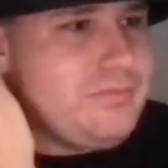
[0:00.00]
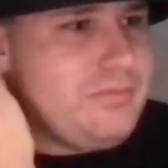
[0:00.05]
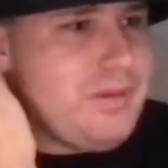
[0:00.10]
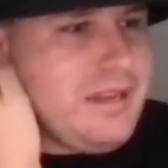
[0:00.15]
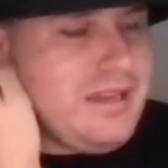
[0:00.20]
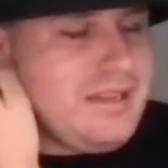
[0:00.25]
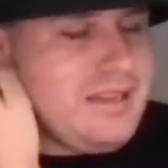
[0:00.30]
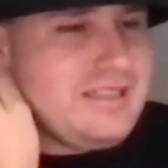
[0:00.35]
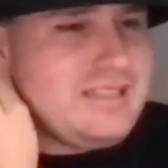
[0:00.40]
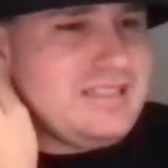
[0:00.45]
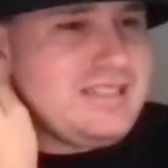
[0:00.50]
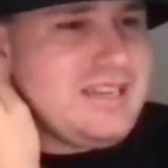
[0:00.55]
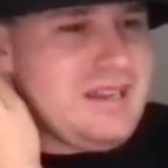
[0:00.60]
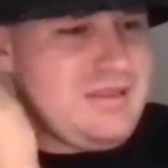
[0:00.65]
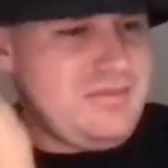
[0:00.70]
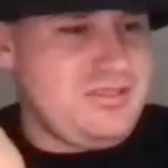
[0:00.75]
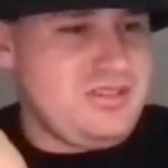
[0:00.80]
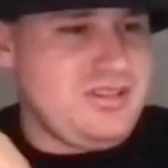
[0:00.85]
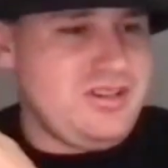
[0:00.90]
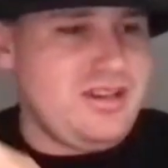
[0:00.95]
but at the
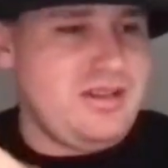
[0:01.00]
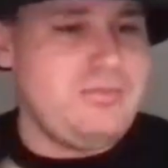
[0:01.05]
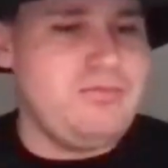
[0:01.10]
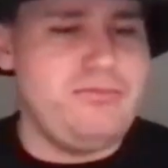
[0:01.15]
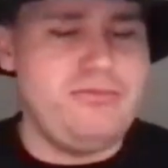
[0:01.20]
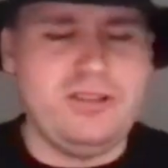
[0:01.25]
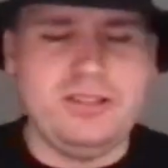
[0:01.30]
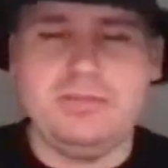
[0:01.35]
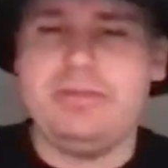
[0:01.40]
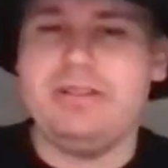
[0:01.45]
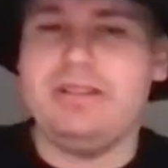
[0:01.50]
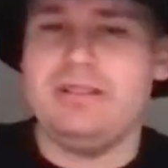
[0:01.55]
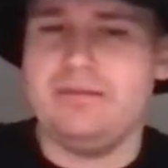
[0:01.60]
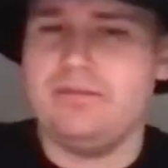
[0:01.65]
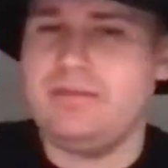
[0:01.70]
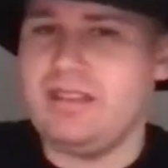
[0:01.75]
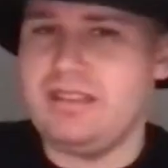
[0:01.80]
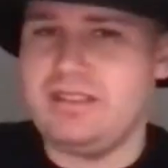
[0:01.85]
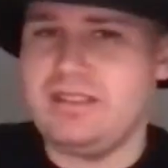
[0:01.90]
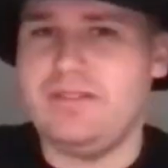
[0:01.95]
same time, Brisbane
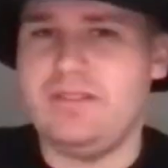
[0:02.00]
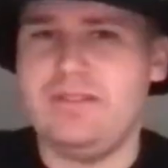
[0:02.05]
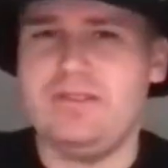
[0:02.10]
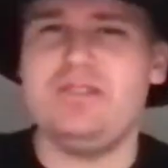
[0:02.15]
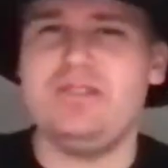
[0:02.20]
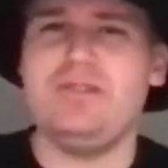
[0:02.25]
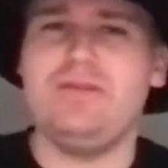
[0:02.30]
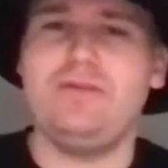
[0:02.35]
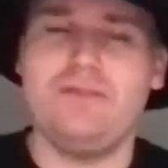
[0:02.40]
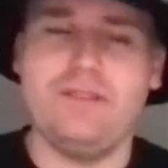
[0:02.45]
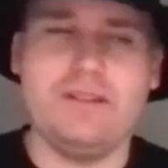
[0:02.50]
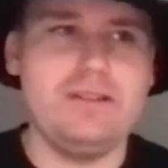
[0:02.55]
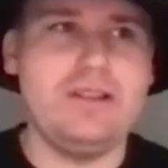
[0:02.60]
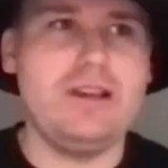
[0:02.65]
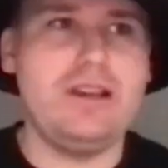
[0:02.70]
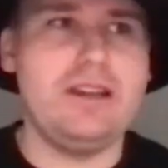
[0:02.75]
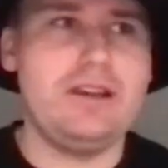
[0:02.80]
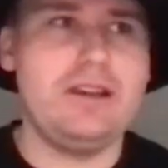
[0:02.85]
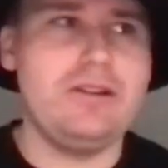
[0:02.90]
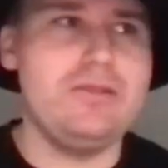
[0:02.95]
does feel
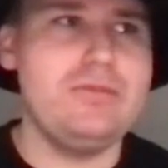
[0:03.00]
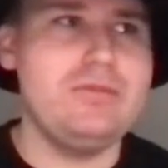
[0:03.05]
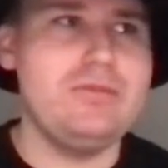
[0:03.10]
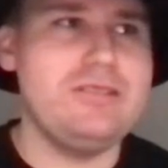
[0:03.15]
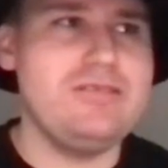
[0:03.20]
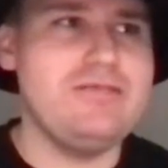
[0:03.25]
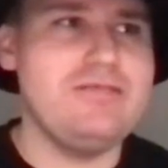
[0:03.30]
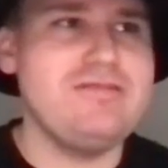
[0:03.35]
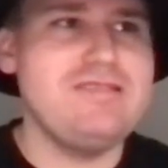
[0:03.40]
like home.